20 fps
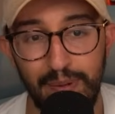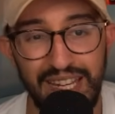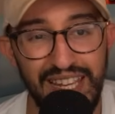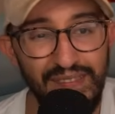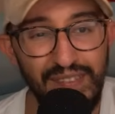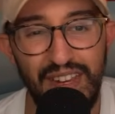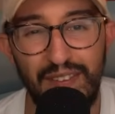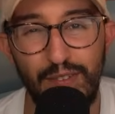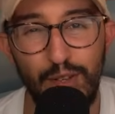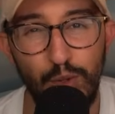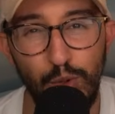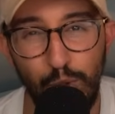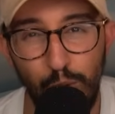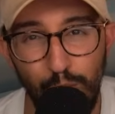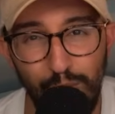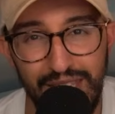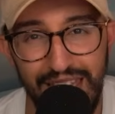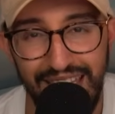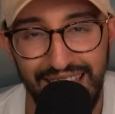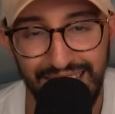But even if you
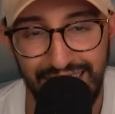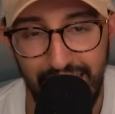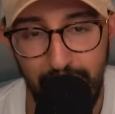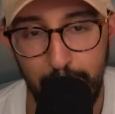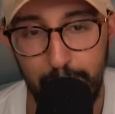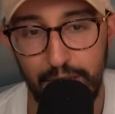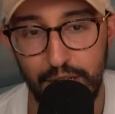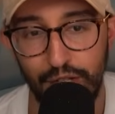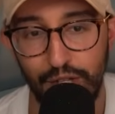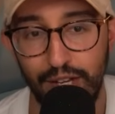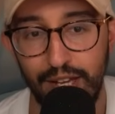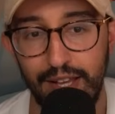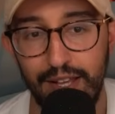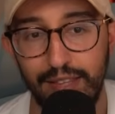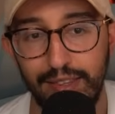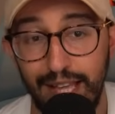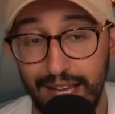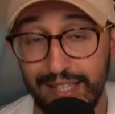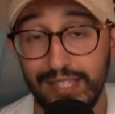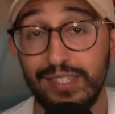do take damage,
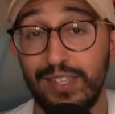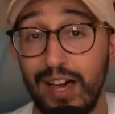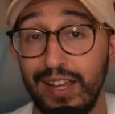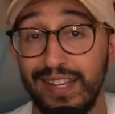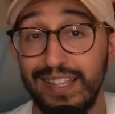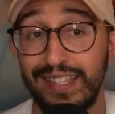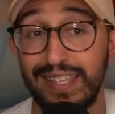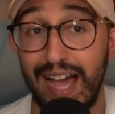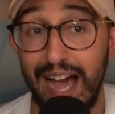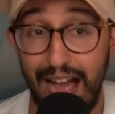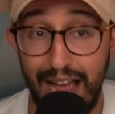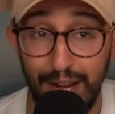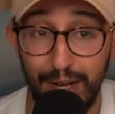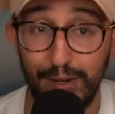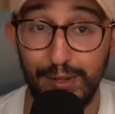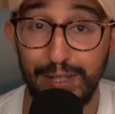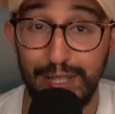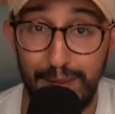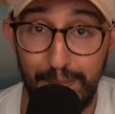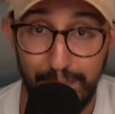that's not
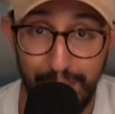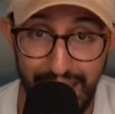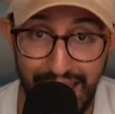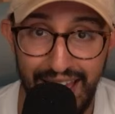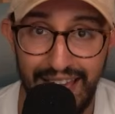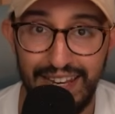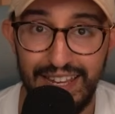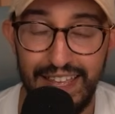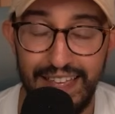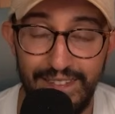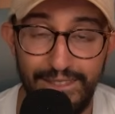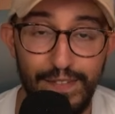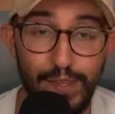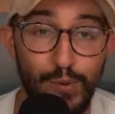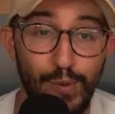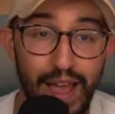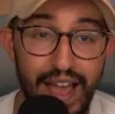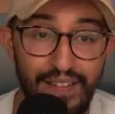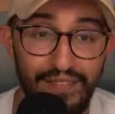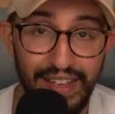entirely bad if
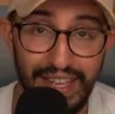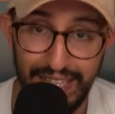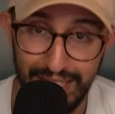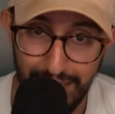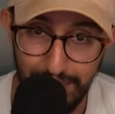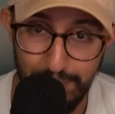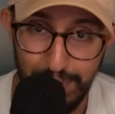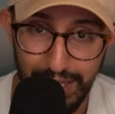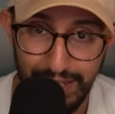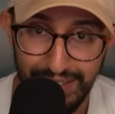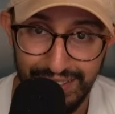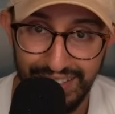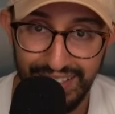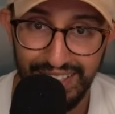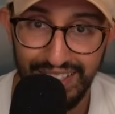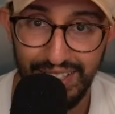you have Ilima.